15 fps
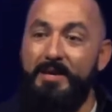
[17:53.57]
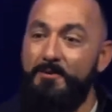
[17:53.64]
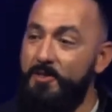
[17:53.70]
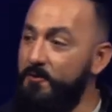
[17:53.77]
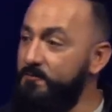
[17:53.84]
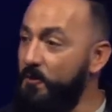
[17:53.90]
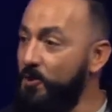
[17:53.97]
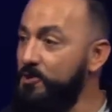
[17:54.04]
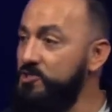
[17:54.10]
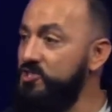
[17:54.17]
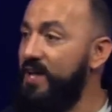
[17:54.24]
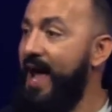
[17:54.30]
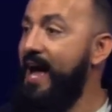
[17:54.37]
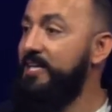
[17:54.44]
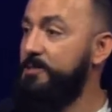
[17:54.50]
the first
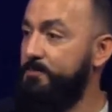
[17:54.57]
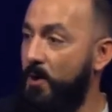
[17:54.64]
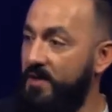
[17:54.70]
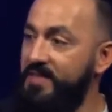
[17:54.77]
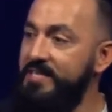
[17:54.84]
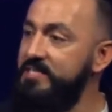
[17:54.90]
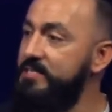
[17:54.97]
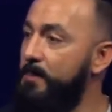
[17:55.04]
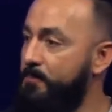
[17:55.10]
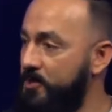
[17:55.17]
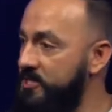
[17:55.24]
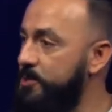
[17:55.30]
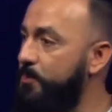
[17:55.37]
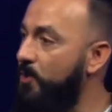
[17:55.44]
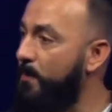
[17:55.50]
has, pri- this is a
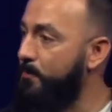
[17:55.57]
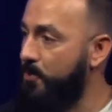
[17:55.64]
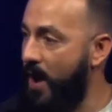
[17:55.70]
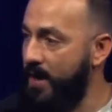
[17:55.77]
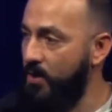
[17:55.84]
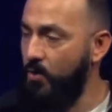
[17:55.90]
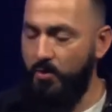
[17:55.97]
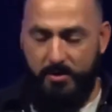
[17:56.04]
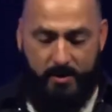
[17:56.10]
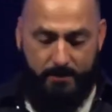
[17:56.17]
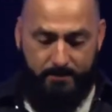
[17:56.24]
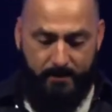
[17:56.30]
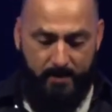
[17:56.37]
principle of priority.